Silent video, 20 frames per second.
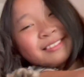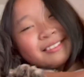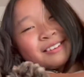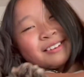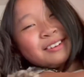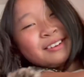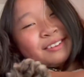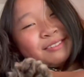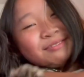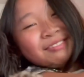
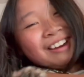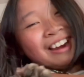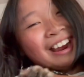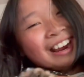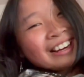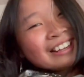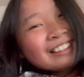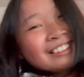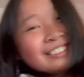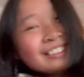Goodbye.
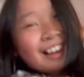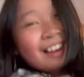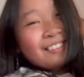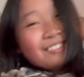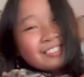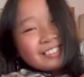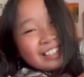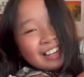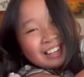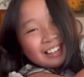I will
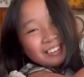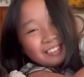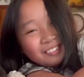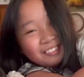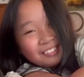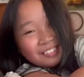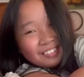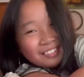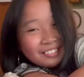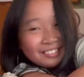take no
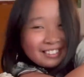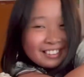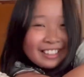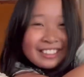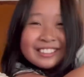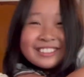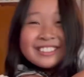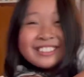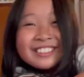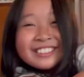more
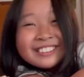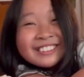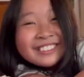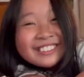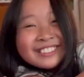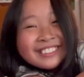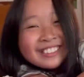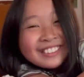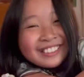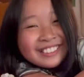
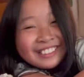questions.